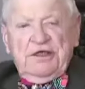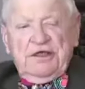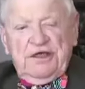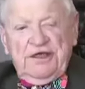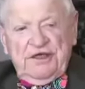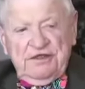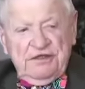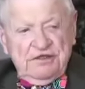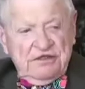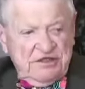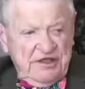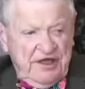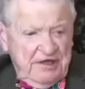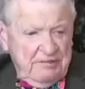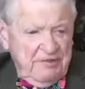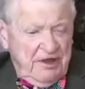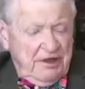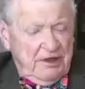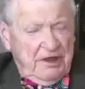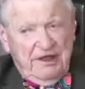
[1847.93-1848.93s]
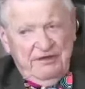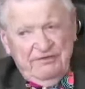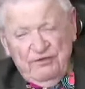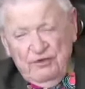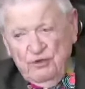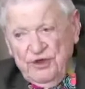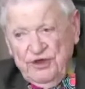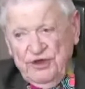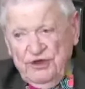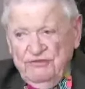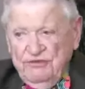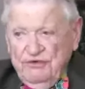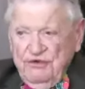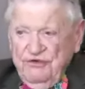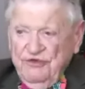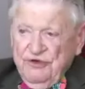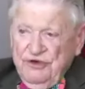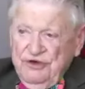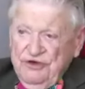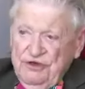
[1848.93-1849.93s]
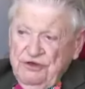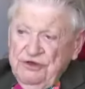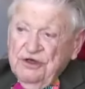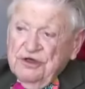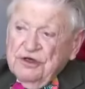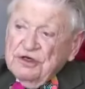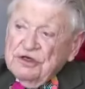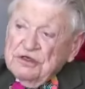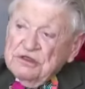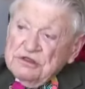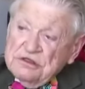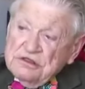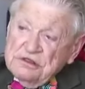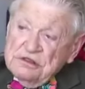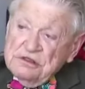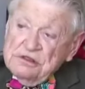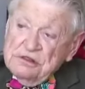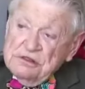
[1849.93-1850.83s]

I had to sign my life away for 30 years.